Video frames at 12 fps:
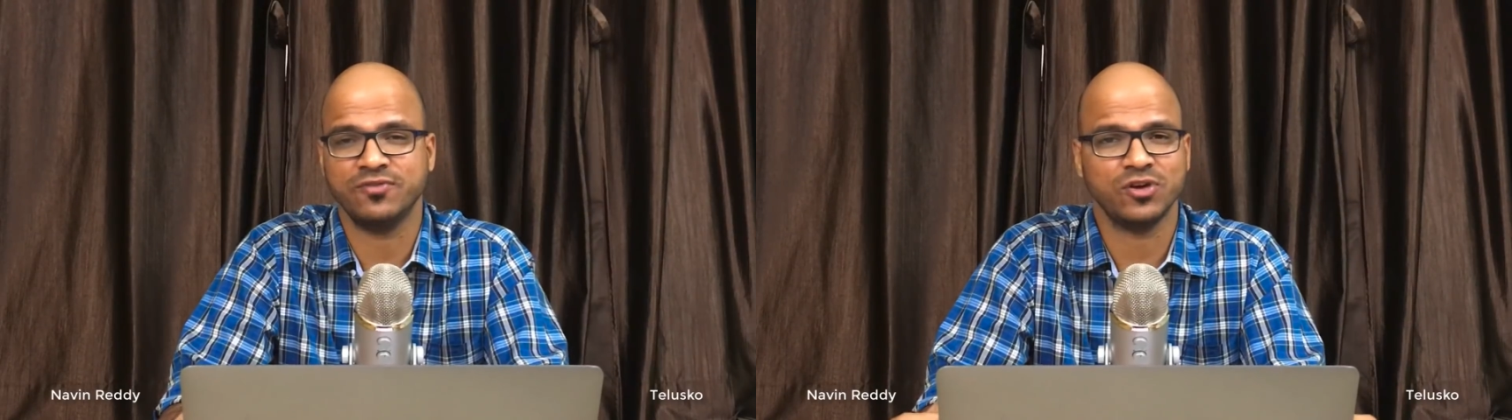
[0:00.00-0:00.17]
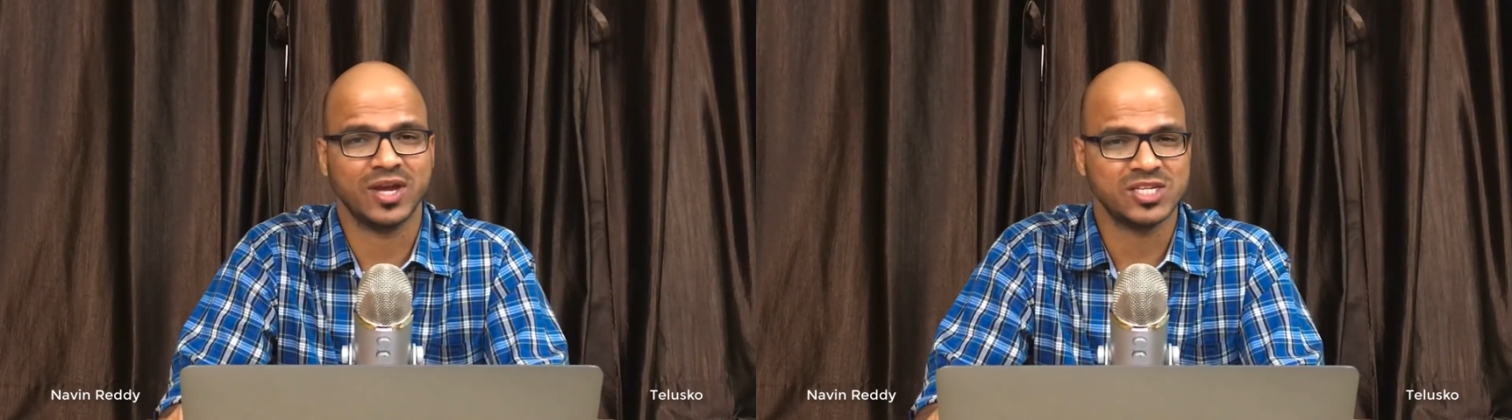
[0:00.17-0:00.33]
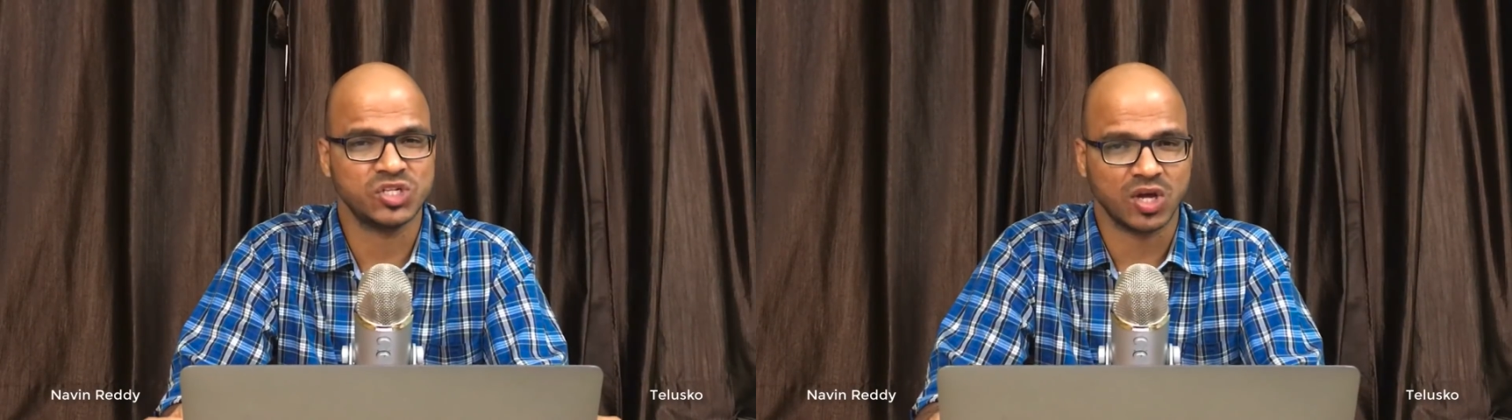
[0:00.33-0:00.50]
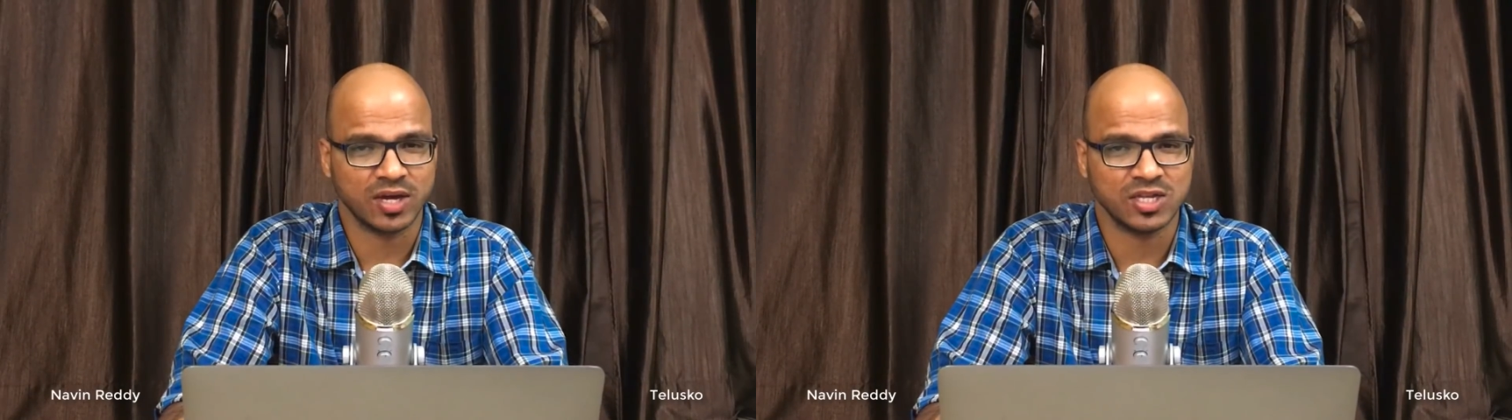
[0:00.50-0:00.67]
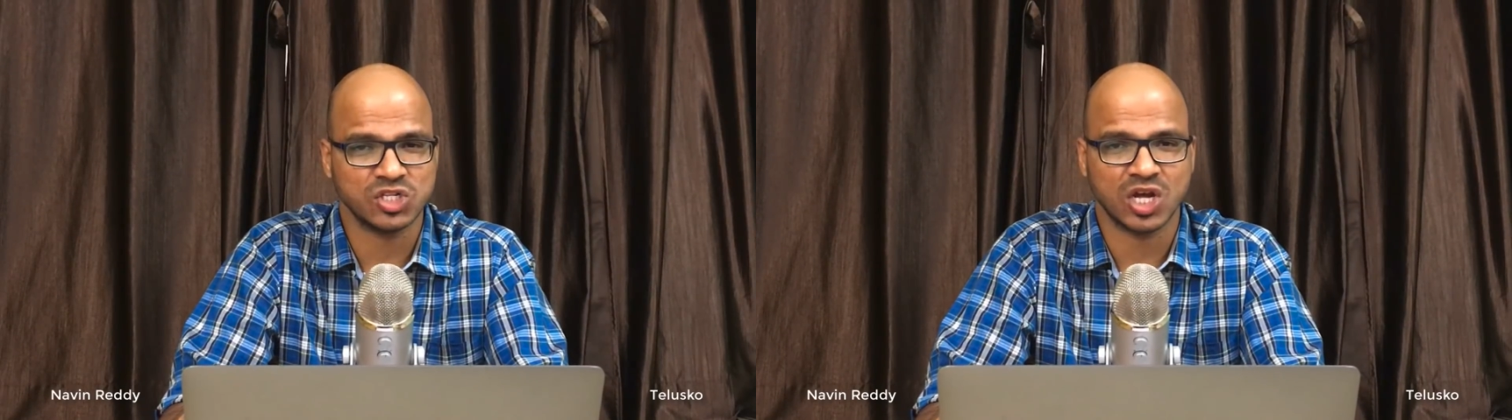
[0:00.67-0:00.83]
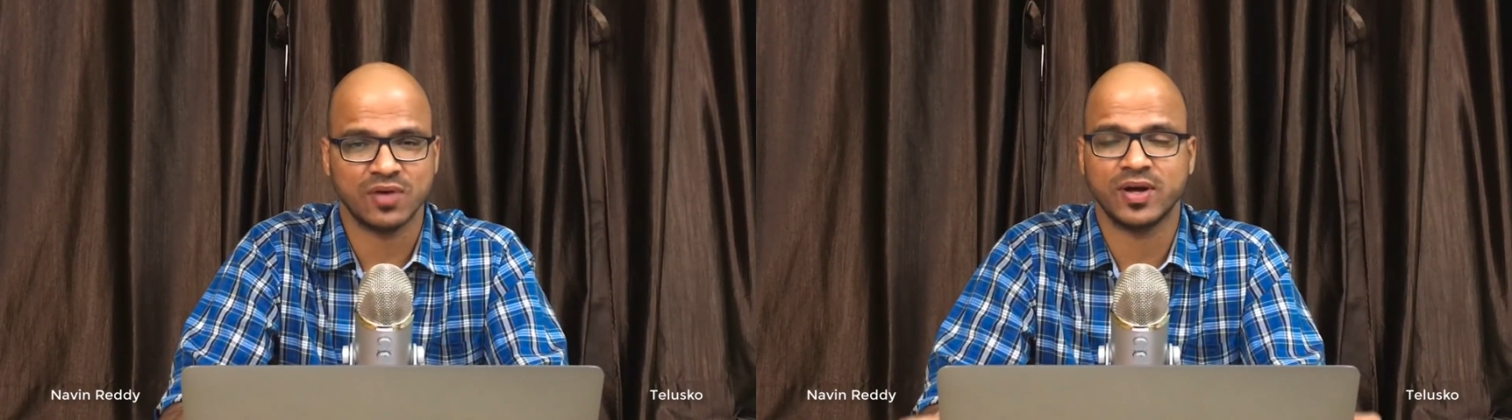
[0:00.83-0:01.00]
If you get stuck
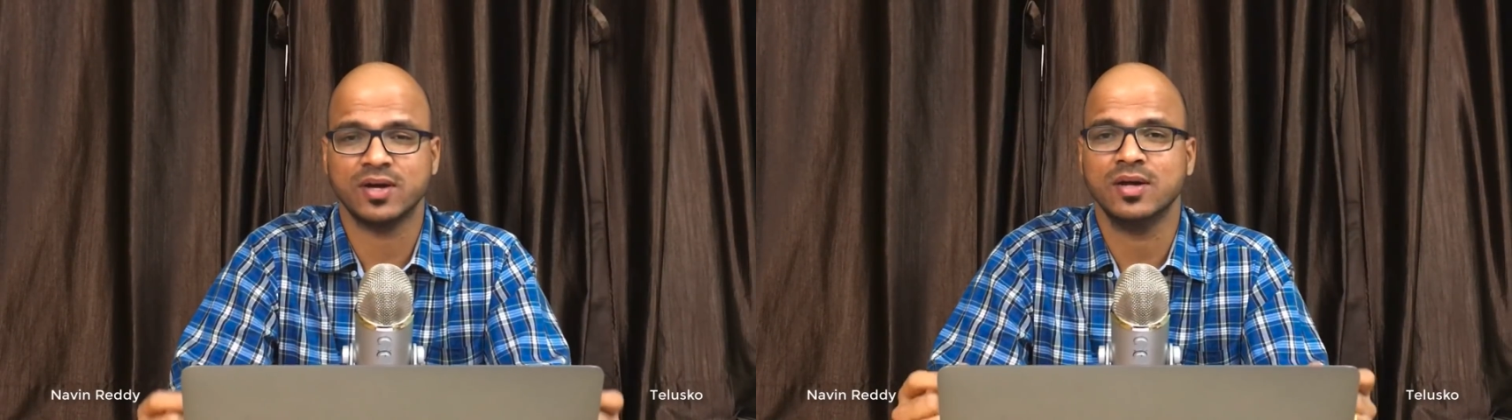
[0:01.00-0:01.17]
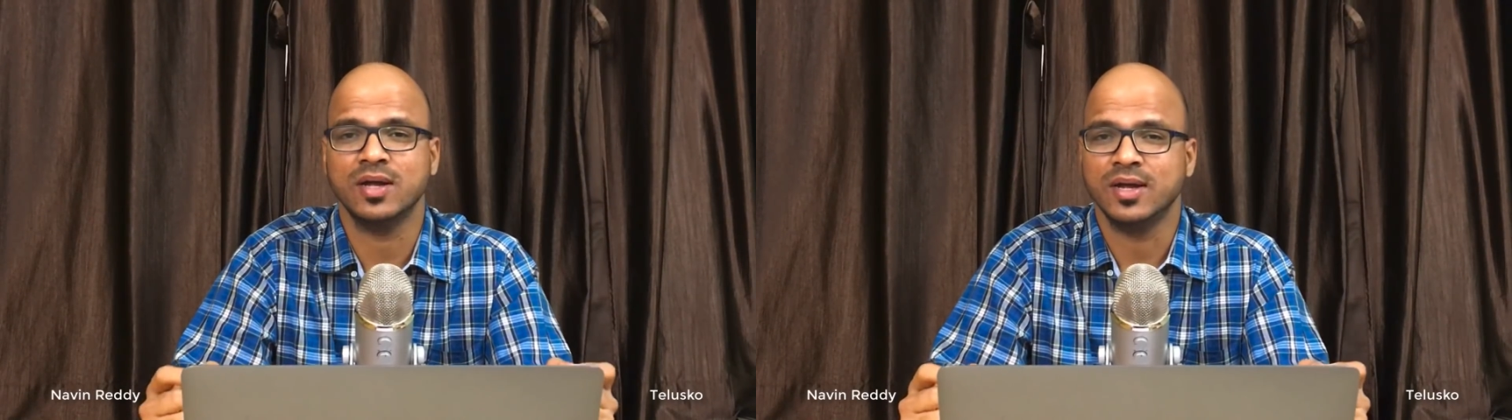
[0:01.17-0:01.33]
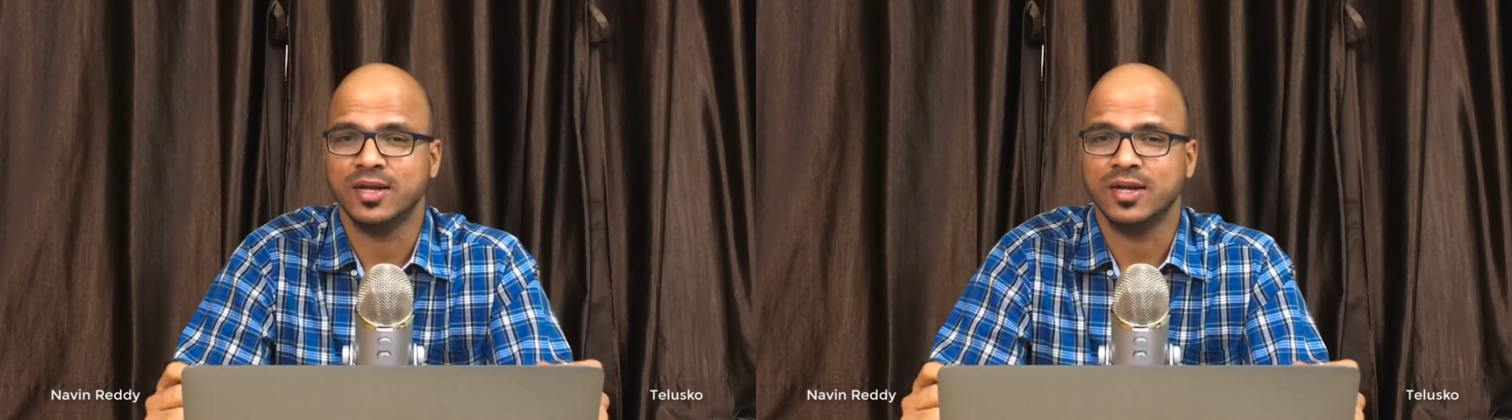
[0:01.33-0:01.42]
in Java,